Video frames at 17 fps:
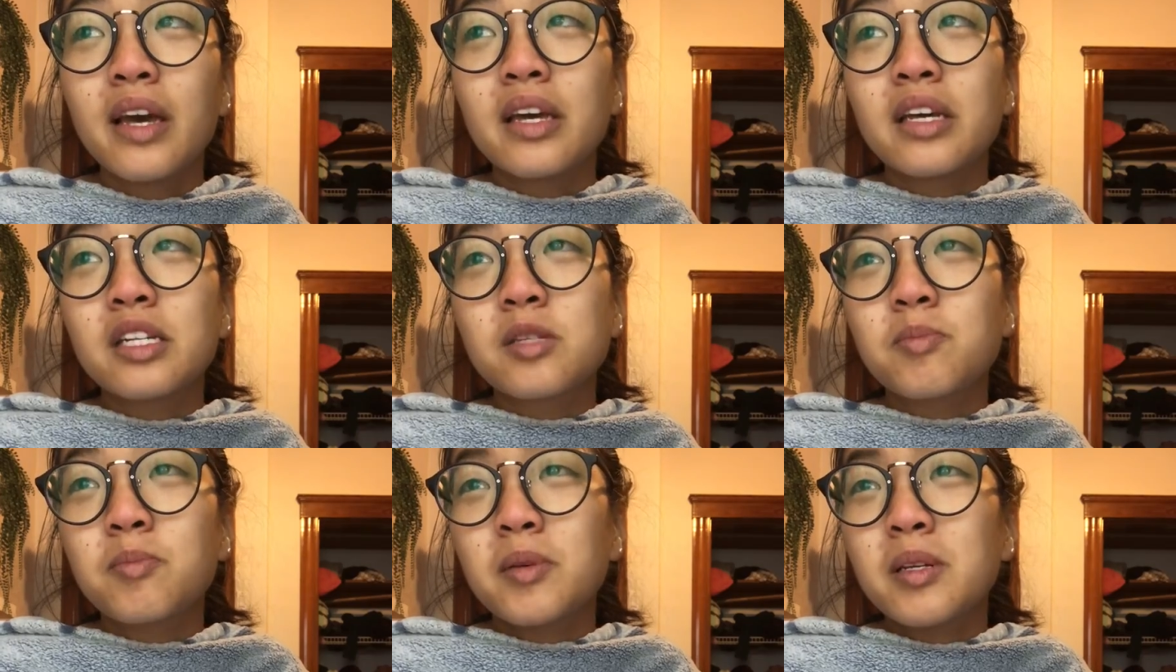
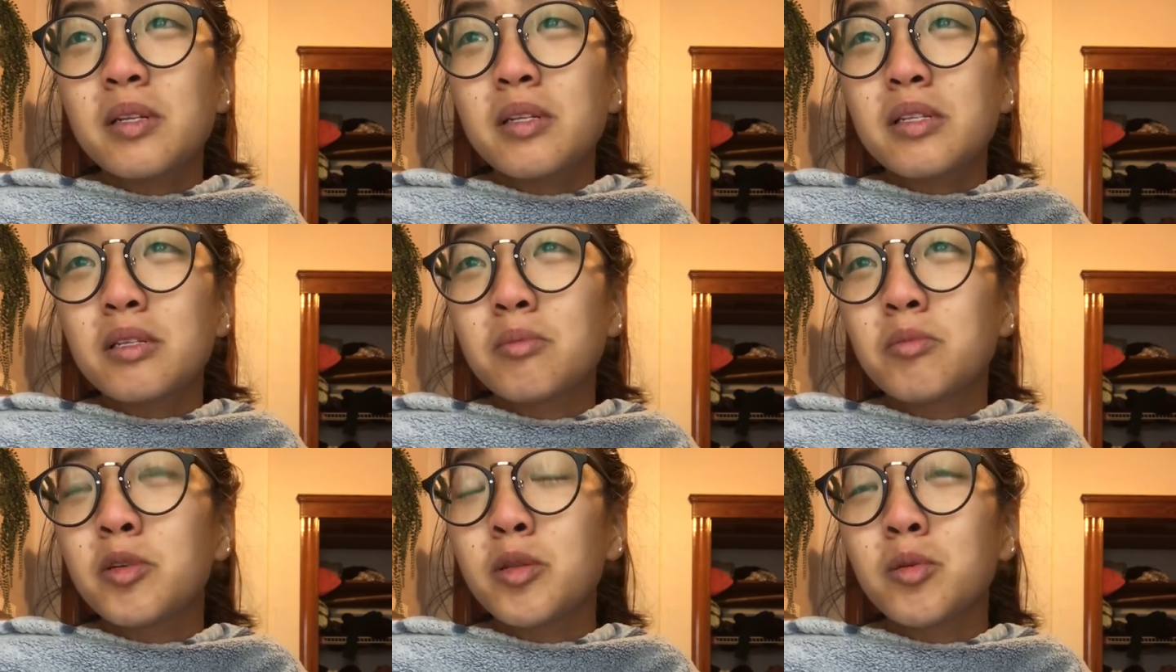it's been
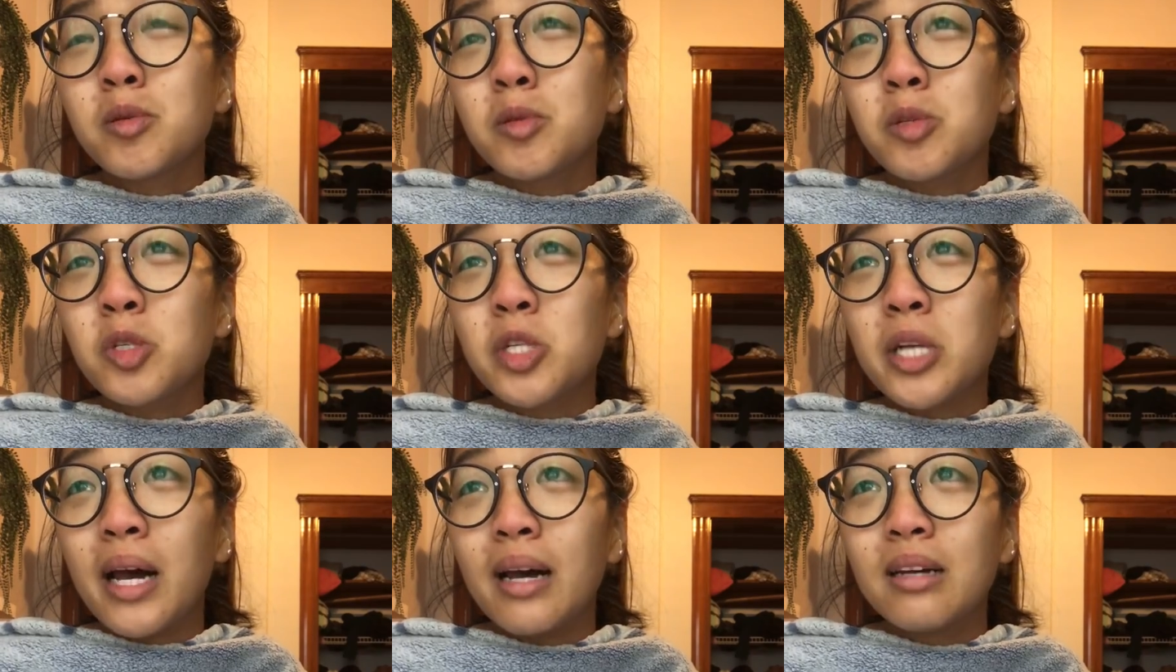some of the
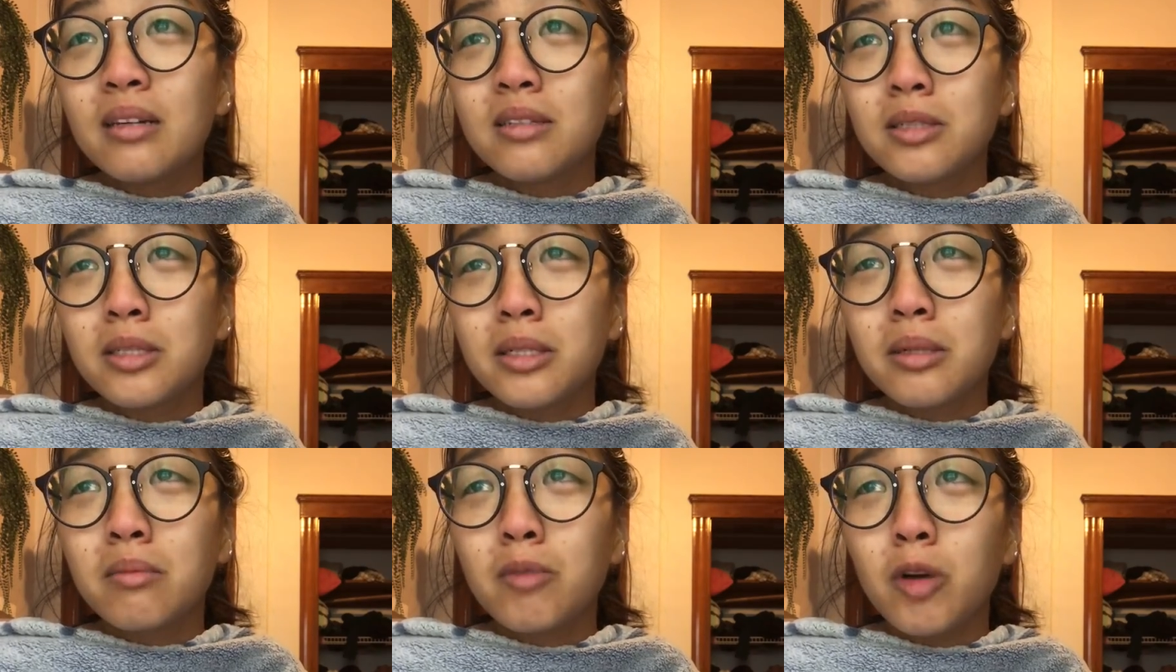most
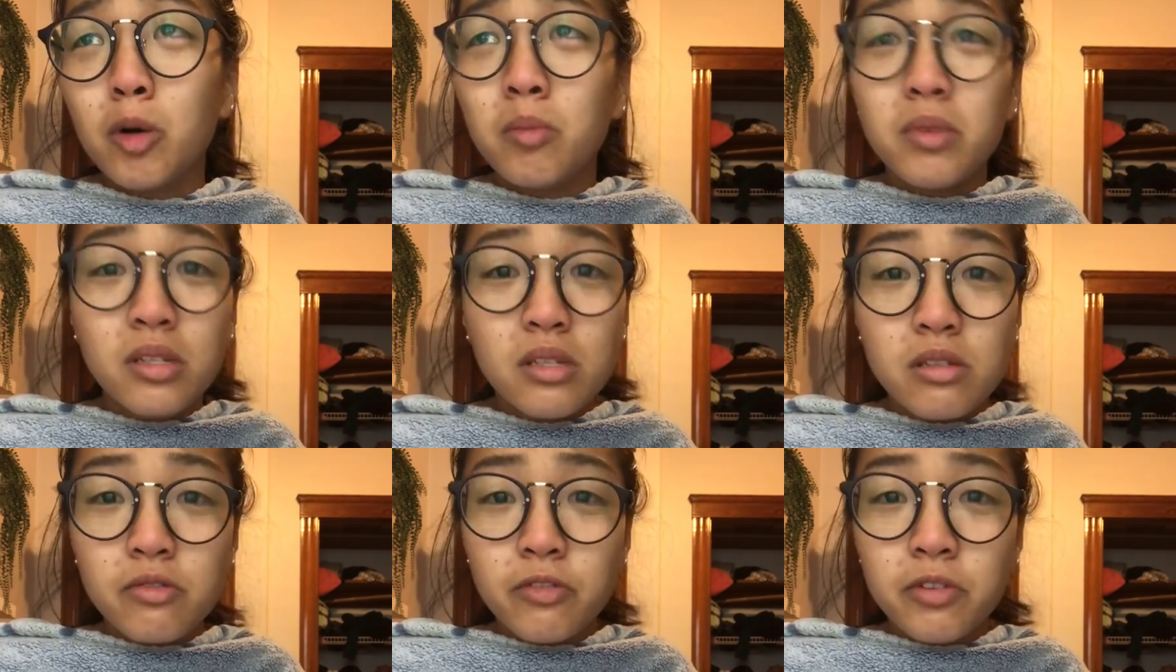challenging
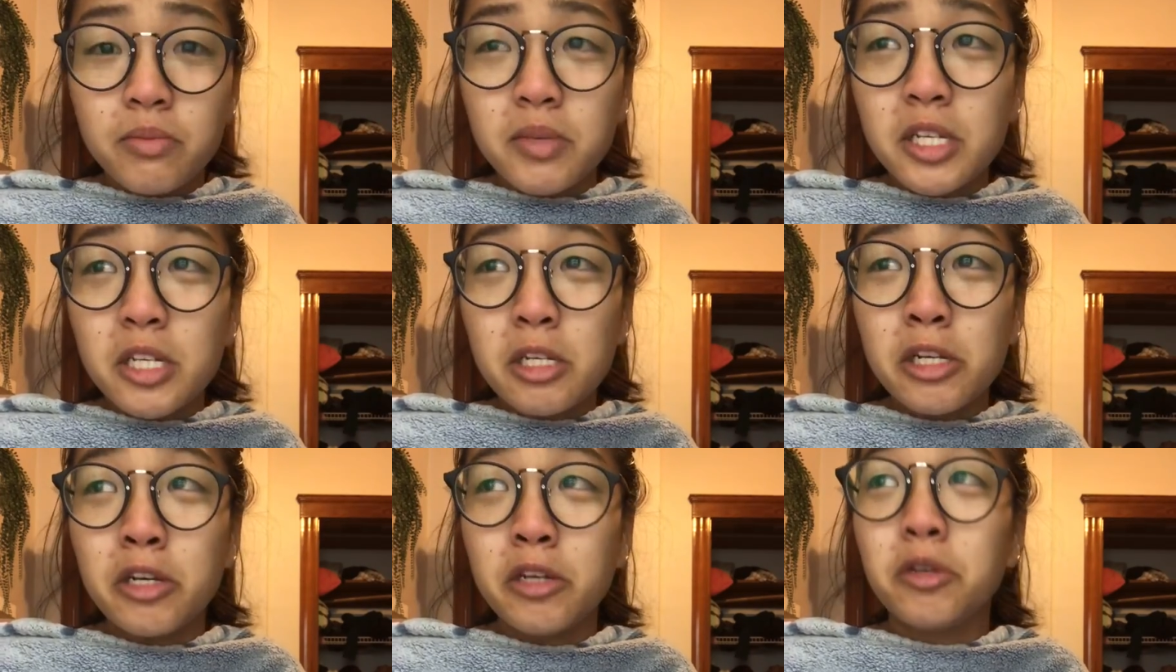moments for me
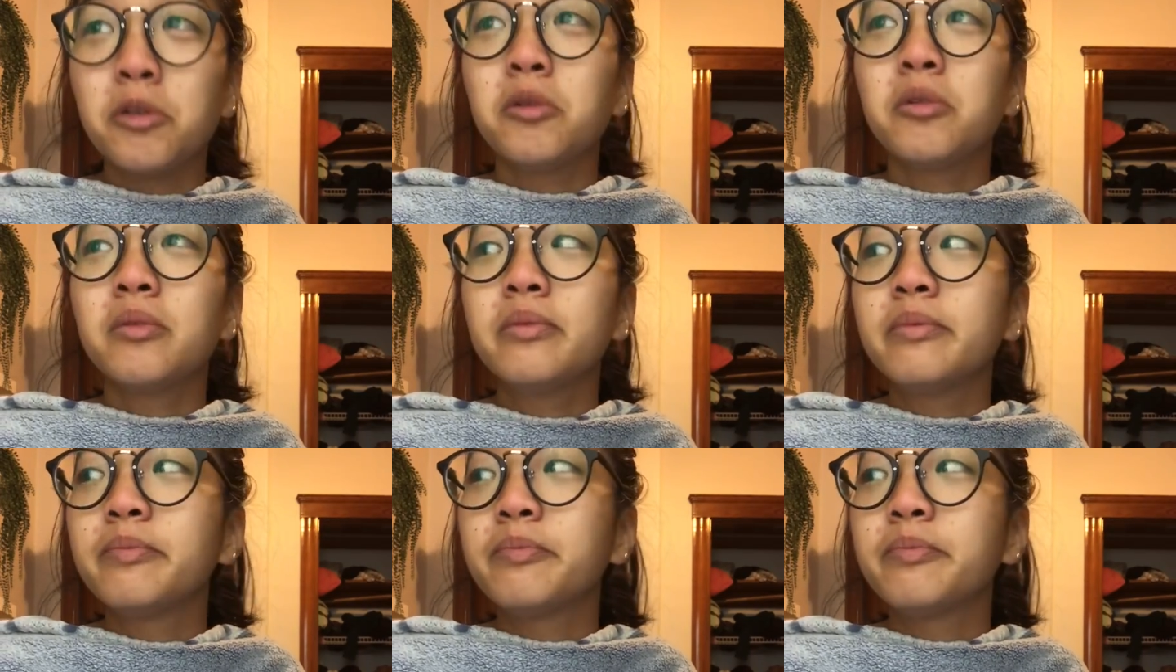too.